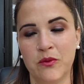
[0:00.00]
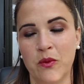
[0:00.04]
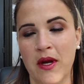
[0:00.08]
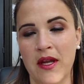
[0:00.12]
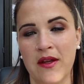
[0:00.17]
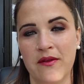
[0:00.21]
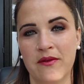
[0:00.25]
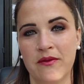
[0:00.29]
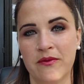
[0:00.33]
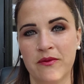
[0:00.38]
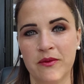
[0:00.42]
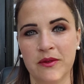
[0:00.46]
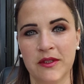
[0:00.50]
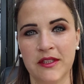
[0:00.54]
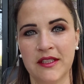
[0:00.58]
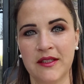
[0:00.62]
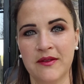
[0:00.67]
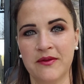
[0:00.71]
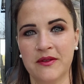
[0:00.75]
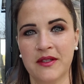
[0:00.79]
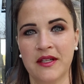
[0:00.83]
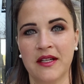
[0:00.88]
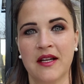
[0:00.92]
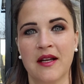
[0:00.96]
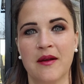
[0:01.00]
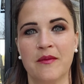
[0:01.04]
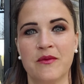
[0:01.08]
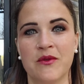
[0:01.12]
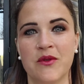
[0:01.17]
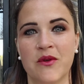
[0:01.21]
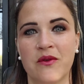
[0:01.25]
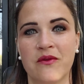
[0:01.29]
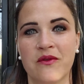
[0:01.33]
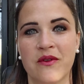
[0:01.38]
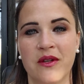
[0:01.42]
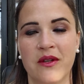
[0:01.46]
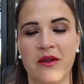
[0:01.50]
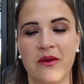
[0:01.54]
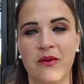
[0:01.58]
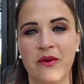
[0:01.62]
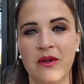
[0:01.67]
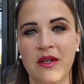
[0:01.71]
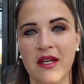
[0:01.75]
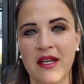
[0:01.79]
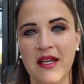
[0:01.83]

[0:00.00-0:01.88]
wave of relief that comes over you.